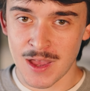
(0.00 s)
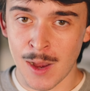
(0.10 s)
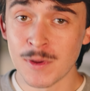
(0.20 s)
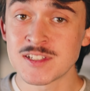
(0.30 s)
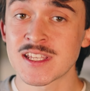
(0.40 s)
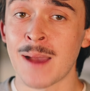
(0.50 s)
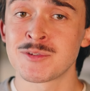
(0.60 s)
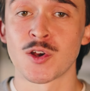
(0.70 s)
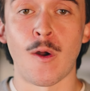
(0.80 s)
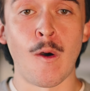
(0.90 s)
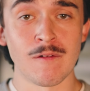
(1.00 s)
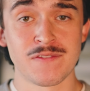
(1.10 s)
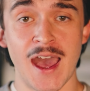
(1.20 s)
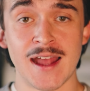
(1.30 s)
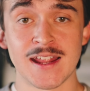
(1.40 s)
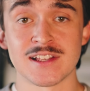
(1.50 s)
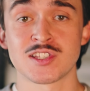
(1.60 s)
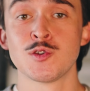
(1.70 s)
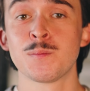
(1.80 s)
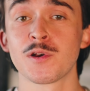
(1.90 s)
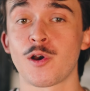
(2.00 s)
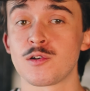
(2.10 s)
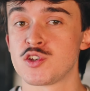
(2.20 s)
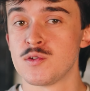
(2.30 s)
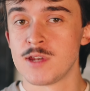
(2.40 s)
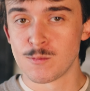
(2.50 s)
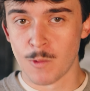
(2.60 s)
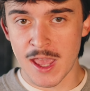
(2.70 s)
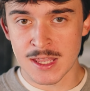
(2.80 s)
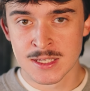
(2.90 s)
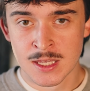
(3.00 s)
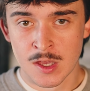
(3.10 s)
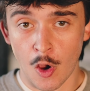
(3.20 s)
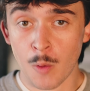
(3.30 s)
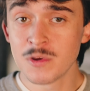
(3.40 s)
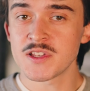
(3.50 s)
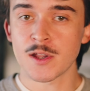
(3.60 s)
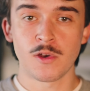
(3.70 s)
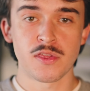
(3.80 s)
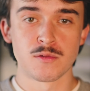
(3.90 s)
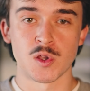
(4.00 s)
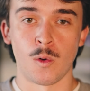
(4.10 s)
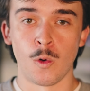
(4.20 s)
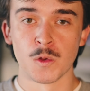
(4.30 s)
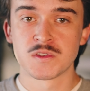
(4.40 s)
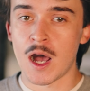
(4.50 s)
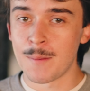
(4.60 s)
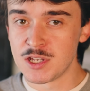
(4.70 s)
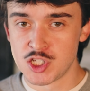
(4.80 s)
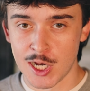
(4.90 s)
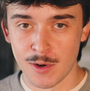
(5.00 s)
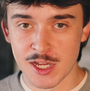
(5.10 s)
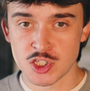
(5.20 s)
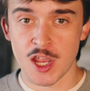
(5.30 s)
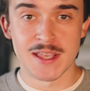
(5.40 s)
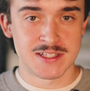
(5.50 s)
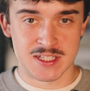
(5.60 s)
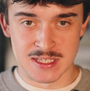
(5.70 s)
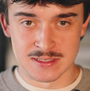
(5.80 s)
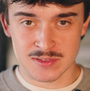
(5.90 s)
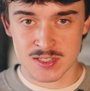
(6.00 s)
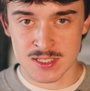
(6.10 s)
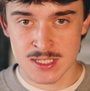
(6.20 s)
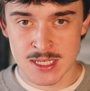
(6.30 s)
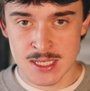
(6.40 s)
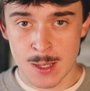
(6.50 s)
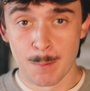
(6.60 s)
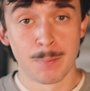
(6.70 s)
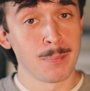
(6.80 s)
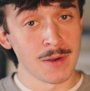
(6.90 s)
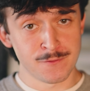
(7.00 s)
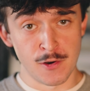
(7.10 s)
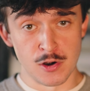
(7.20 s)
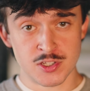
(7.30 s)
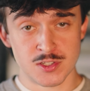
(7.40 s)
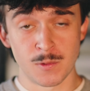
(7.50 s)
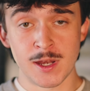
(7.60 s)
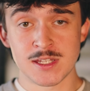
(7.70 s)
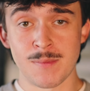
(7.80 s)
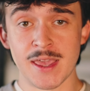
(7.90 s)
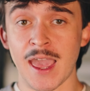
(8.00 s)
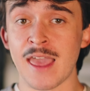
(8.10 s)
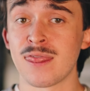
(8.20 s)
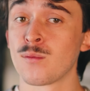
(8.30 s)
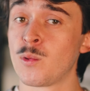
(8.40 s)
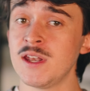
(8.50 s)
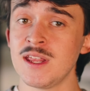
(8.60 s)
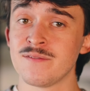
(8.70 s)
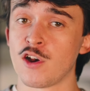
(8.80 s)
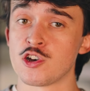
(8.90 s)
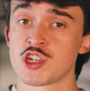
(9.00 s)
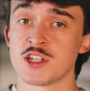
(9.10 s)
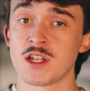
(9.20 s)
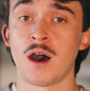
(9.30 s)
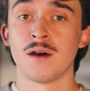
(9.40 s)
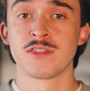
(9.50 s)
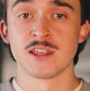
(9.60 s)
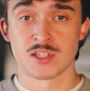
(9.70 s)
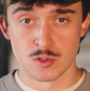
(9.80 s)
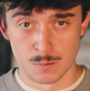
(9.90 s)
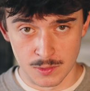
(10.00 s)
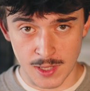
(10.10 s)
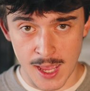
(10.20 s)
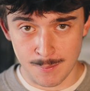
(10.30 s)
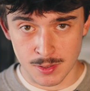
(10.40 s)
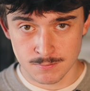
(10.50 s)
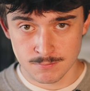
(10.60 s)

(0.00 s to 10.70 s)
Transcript: I want to capture all of that in a super cartoony way, almost like one of those old Tom and Jerry chase scenes. But first, we need to make a 3D version of the Super Lab.